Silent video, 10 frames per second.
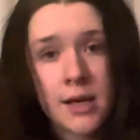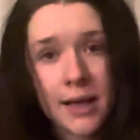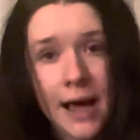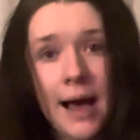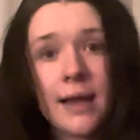
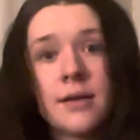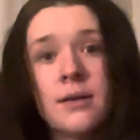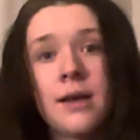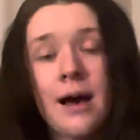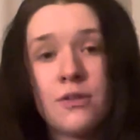can
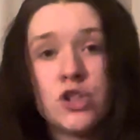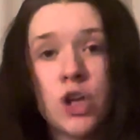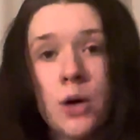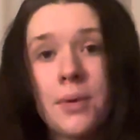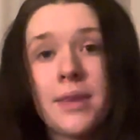have a
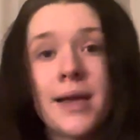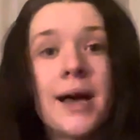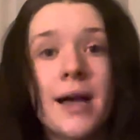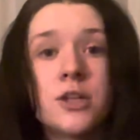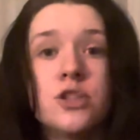job and they
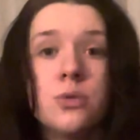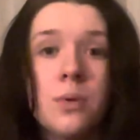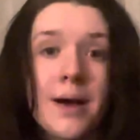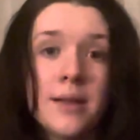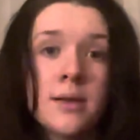can do
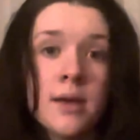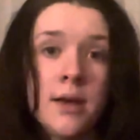well.